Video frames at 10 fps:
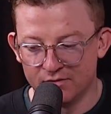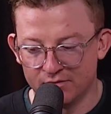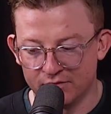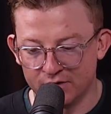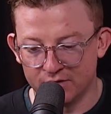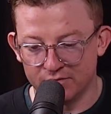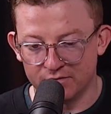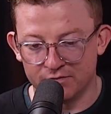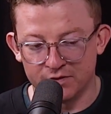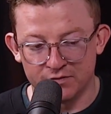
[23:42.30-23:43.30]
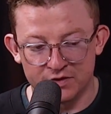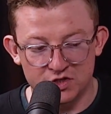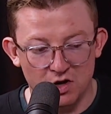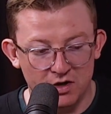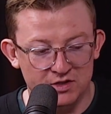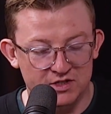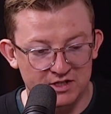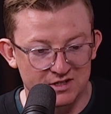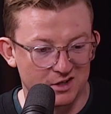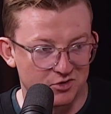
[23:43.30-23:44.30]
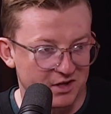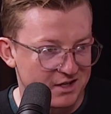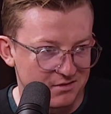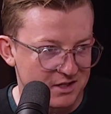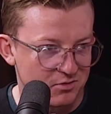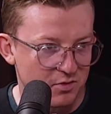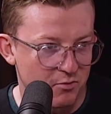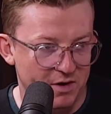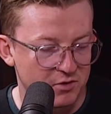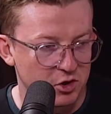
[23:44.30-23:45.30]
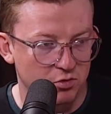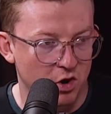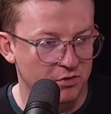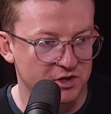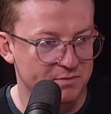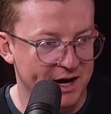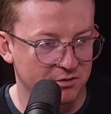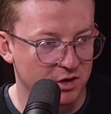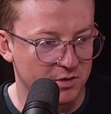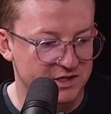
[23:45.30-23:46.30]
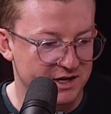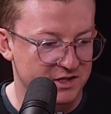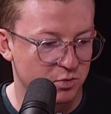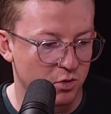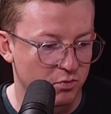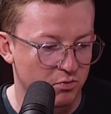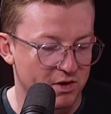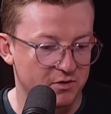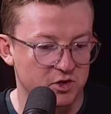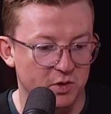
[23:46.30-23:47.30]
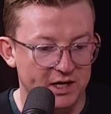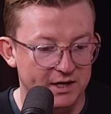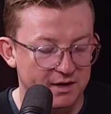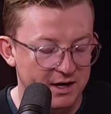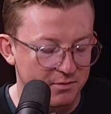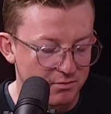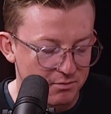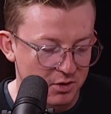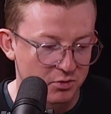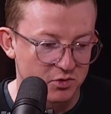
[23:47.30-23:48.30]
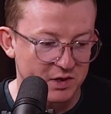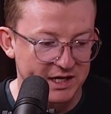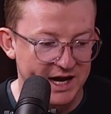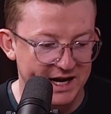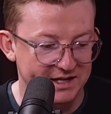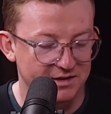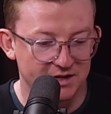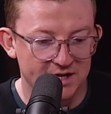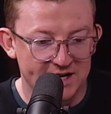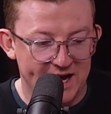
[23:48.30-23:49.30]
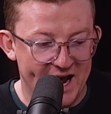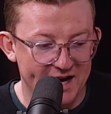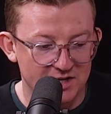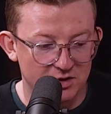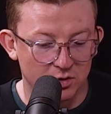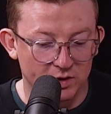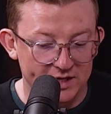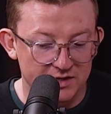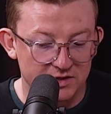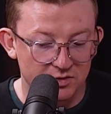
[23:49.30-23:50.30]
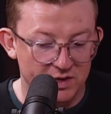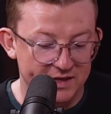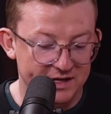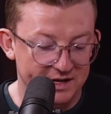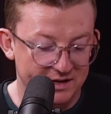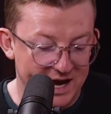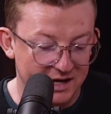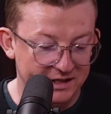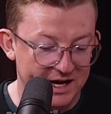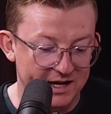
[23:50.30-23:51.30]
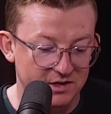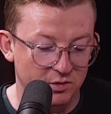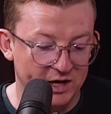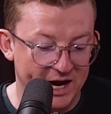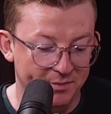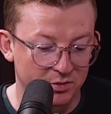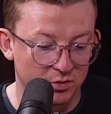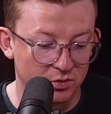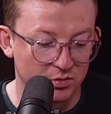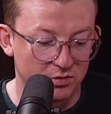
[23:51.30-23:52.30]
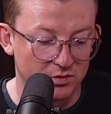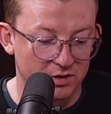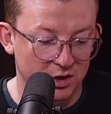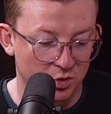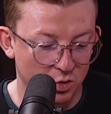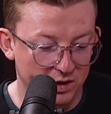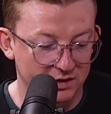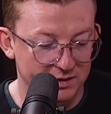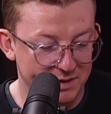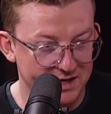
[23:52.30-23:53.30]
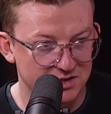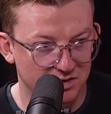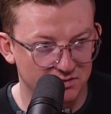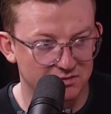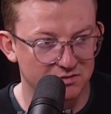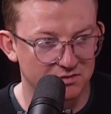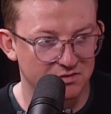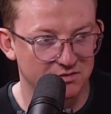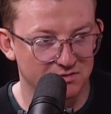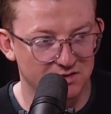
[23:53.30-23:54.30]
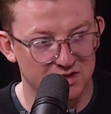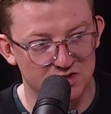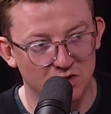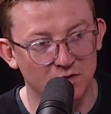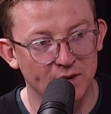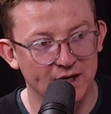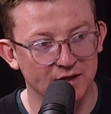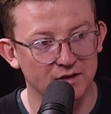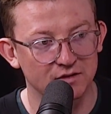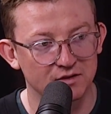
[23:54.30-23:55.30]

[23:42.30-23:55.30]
For stocks, it's literally revenue growth, it's macro, it's what revenues we can multiples we can get. How do you look into and then allocate your capital accordingly based on the stock market?